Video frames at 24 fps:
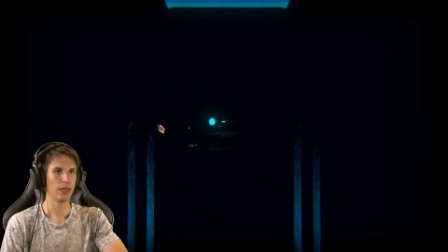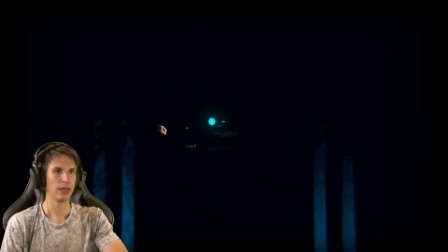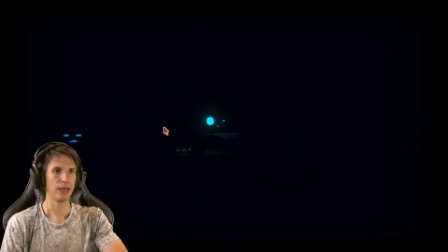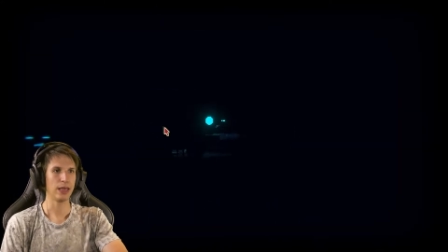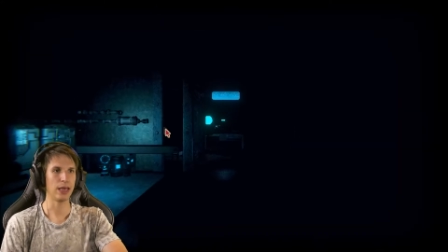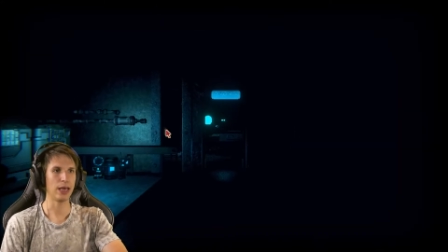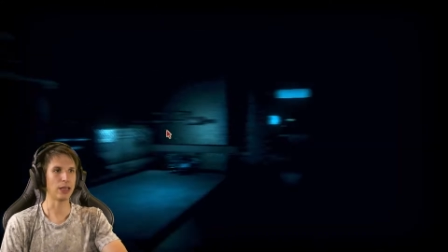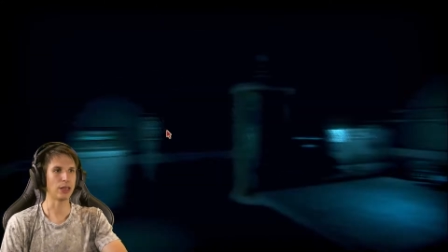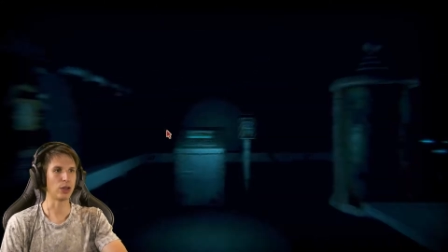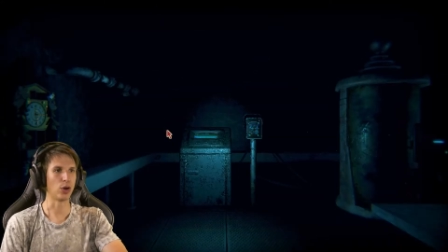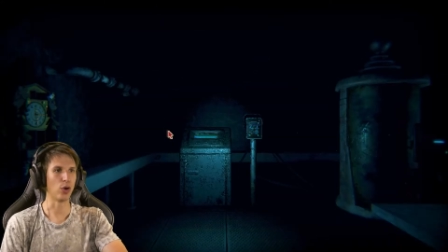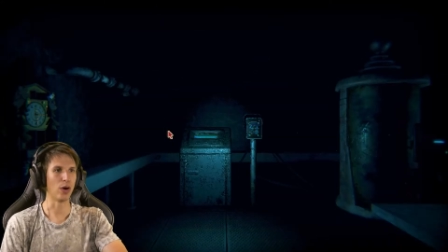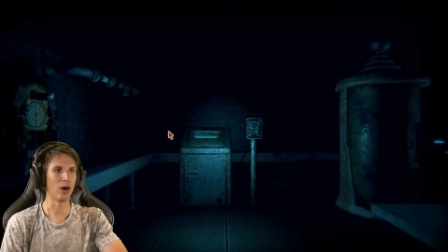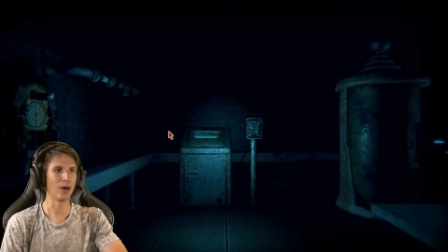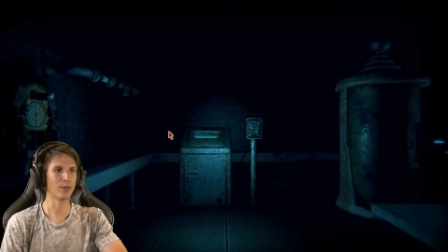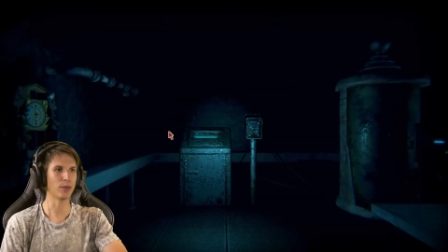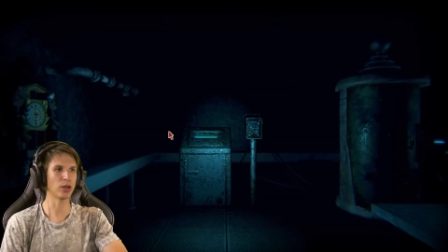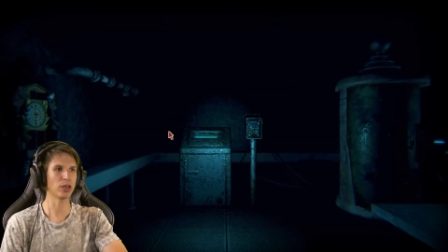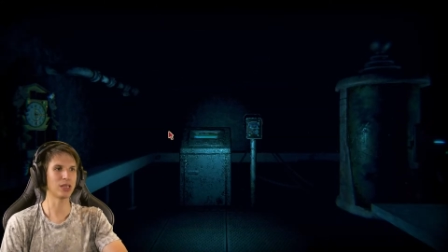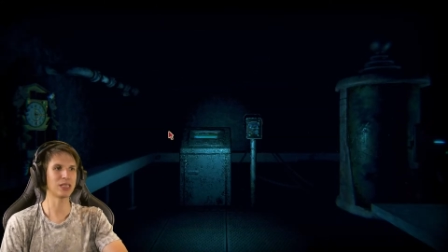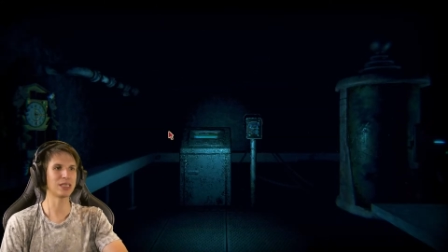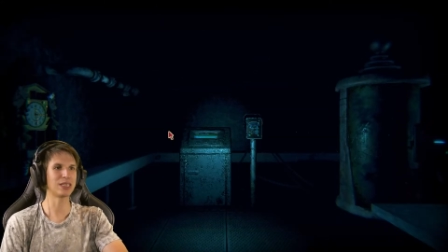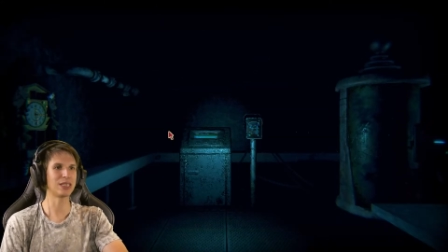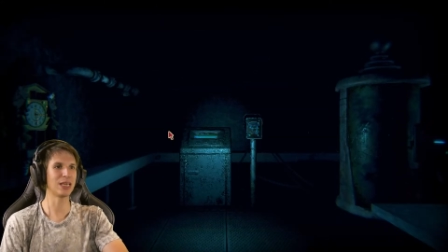Yeah, no, I'm
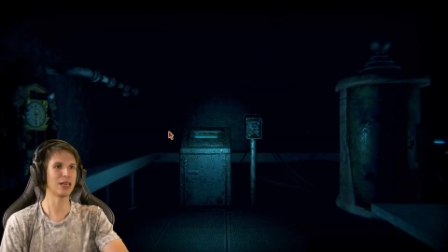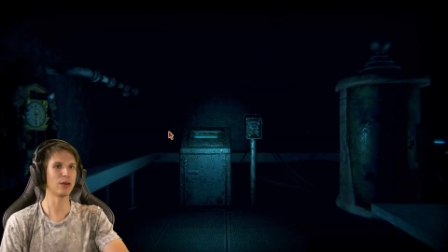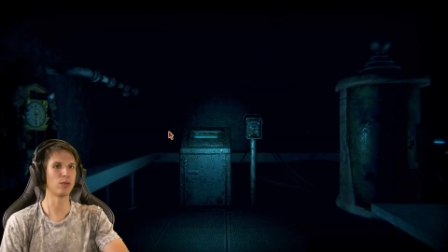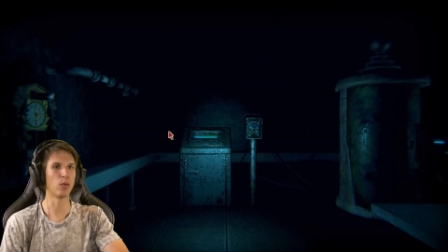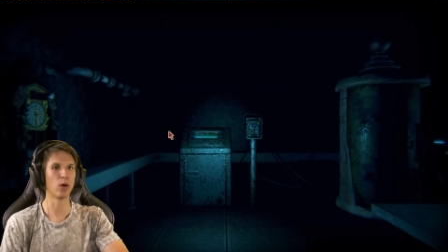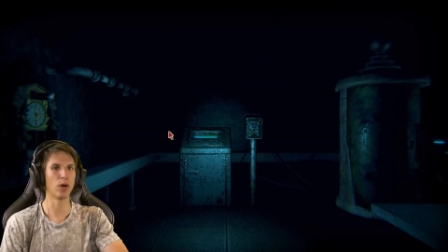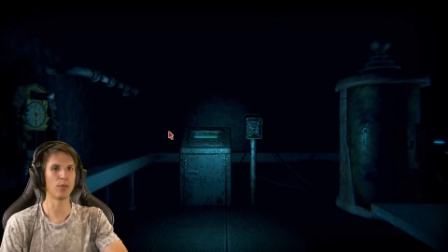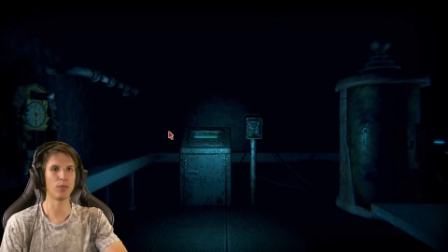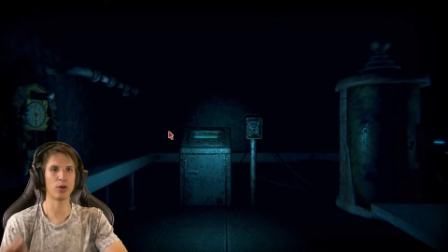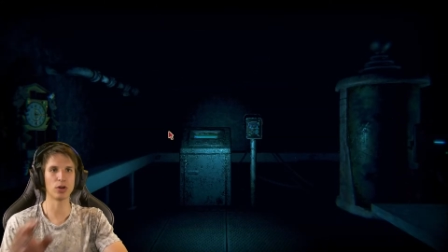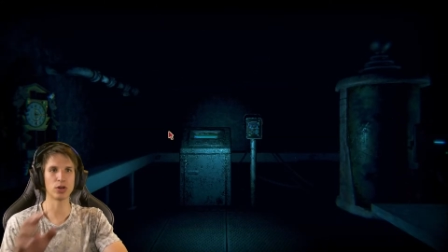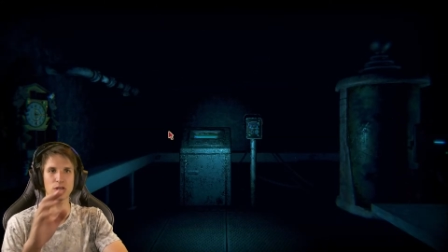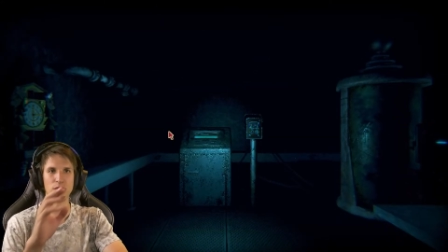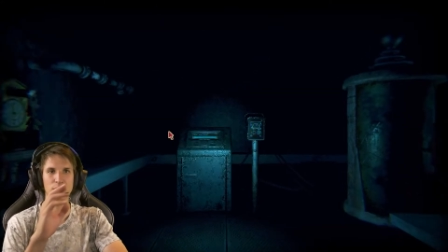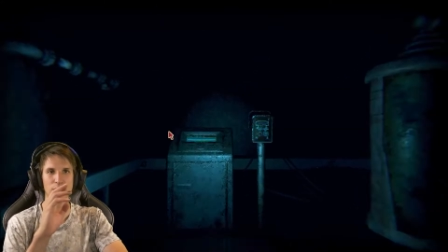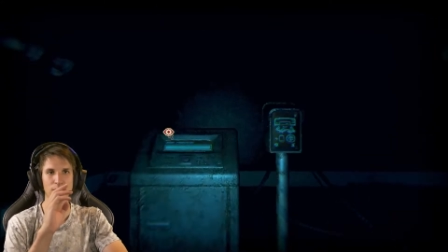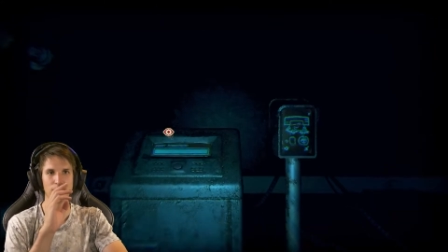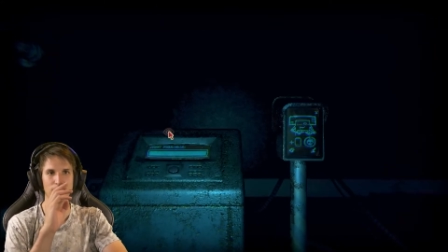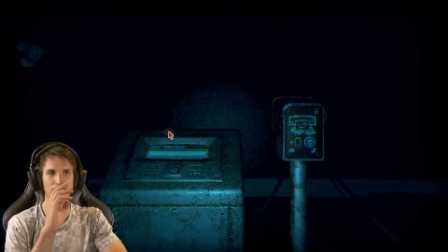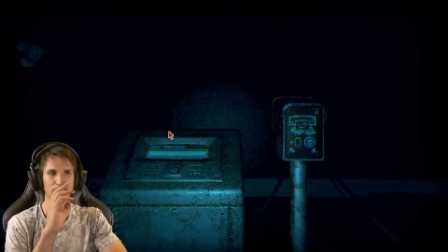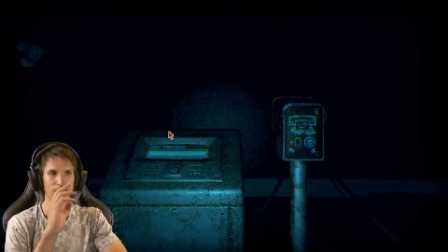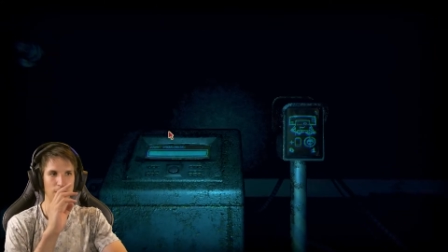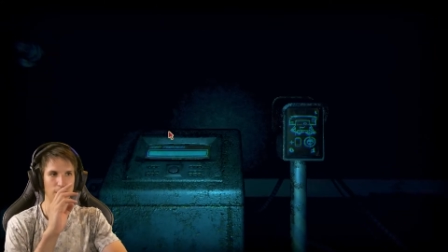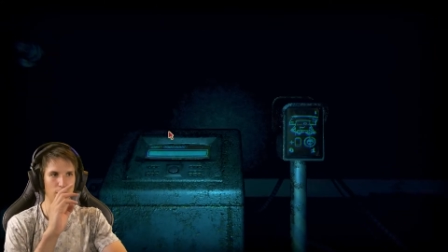gonna take one more,
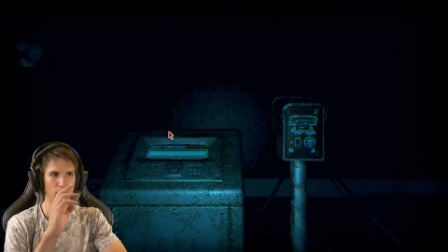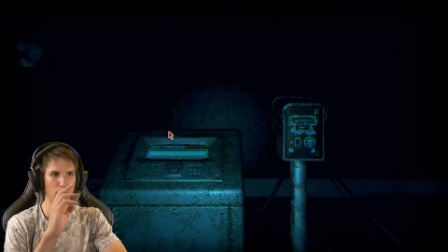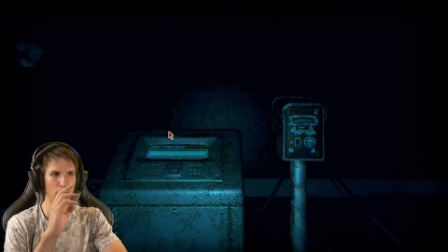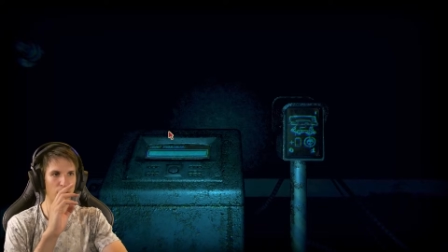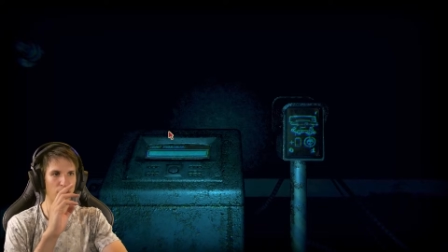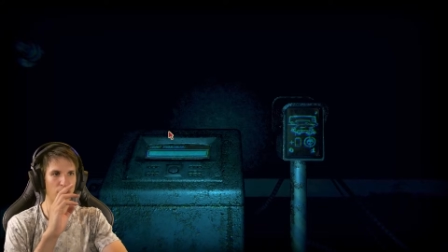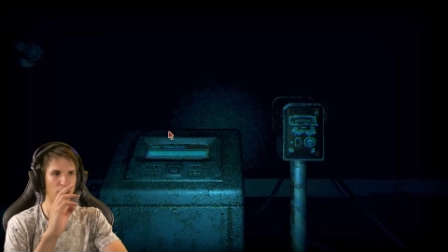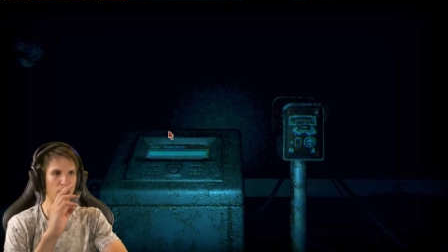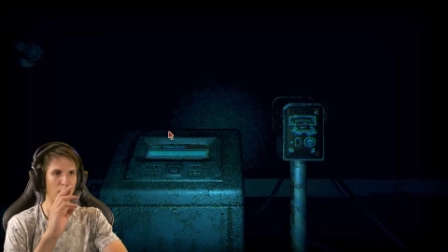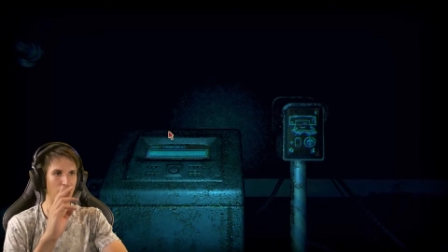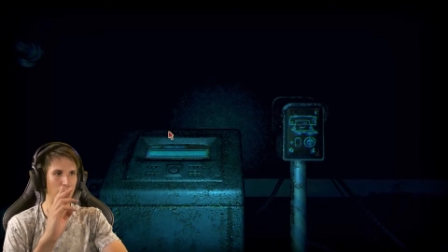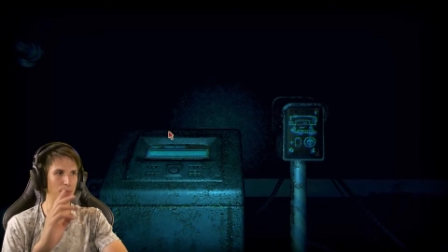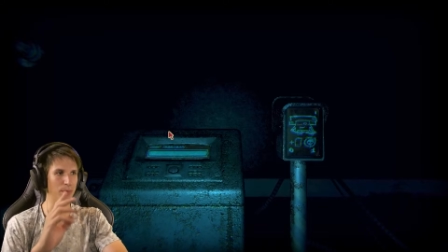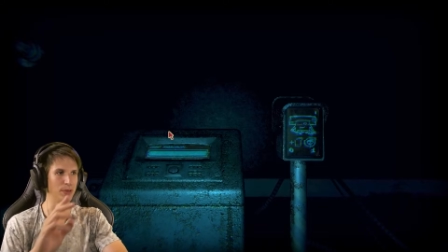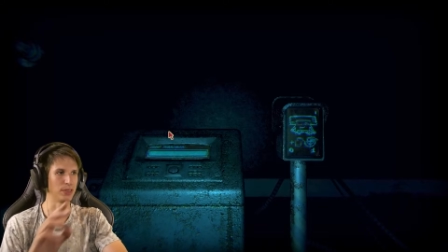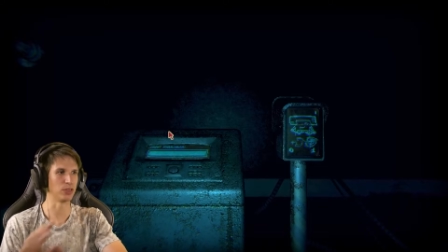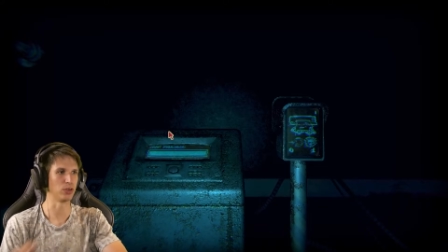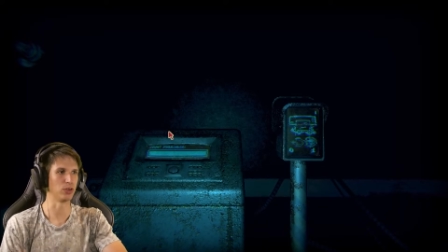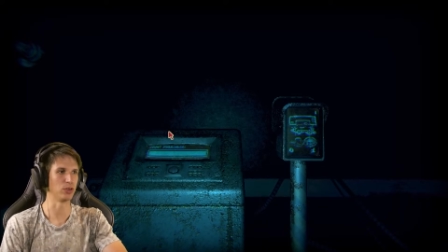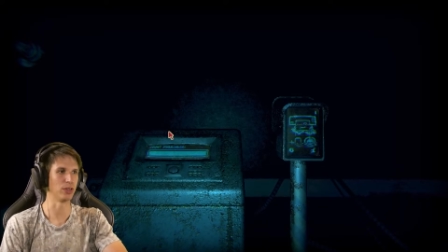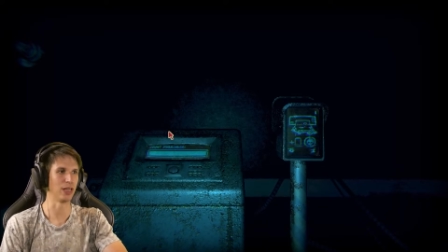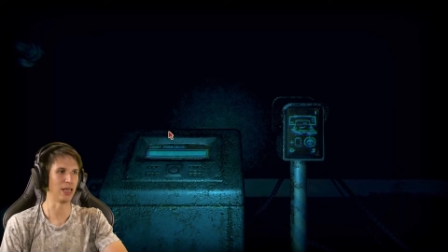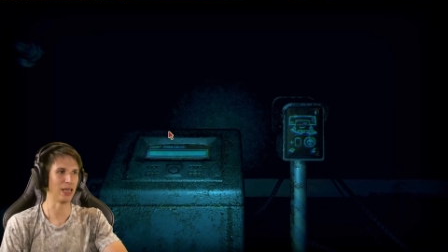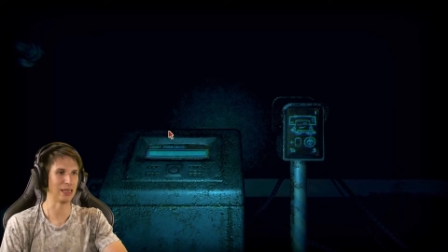one more
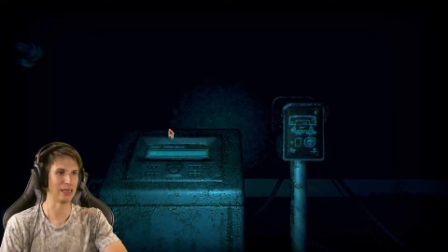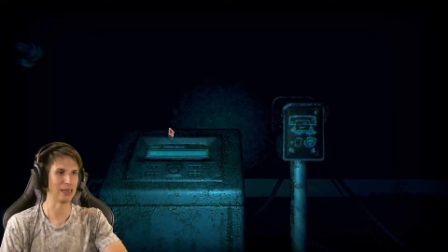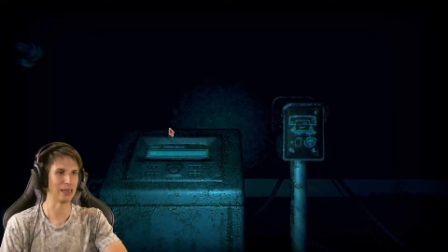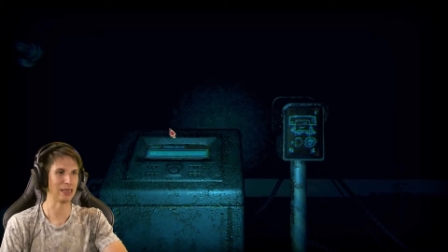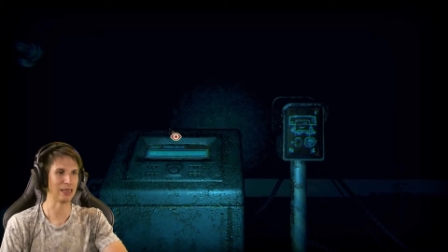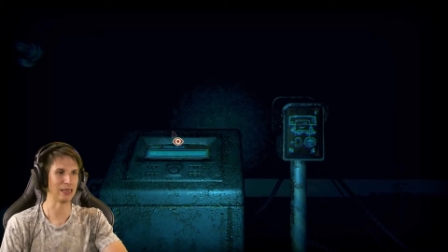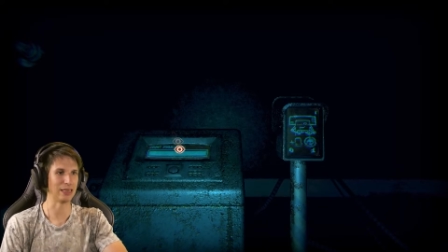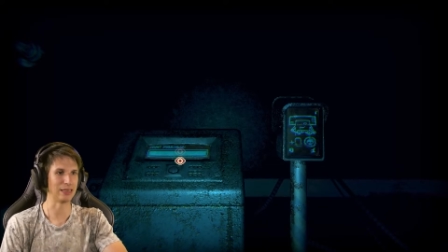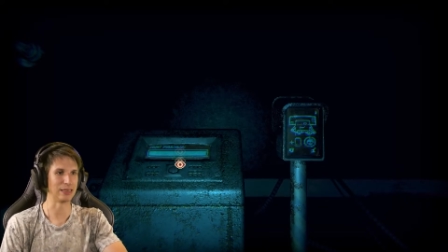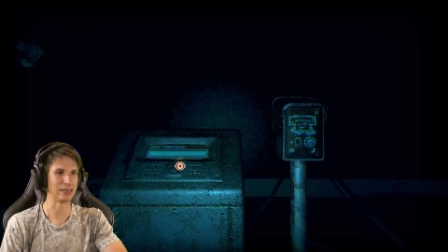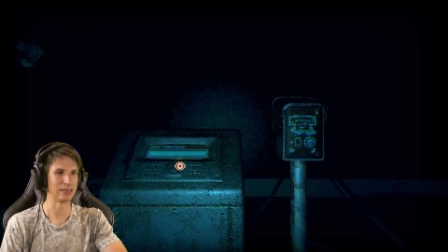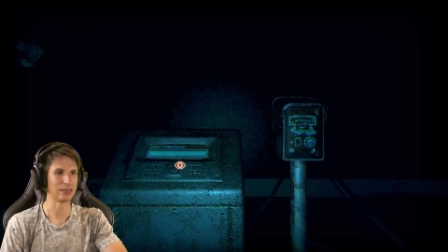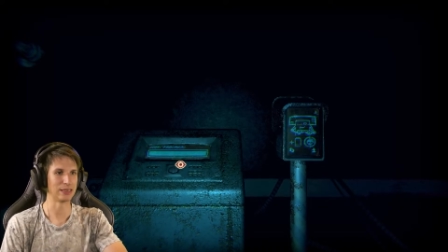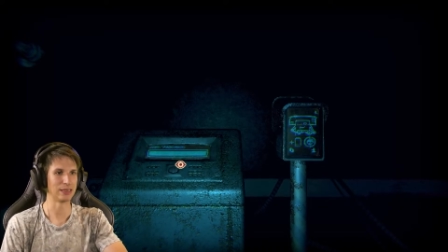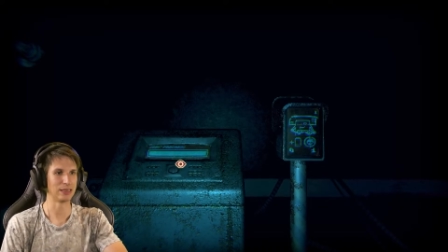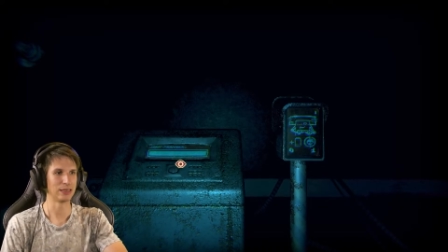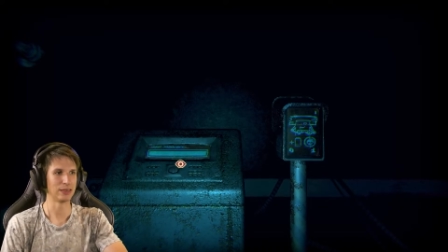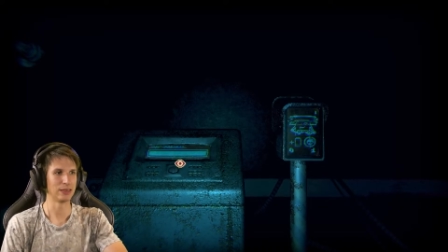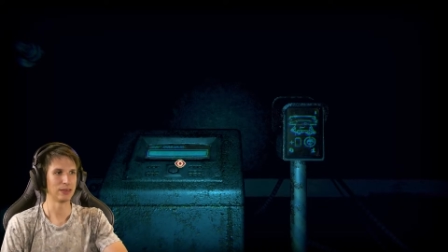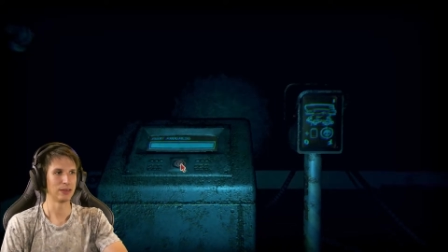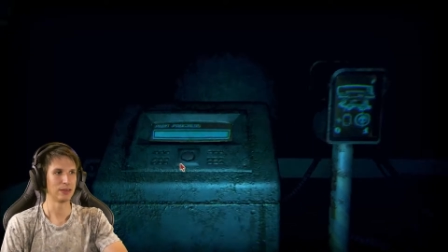episode at least,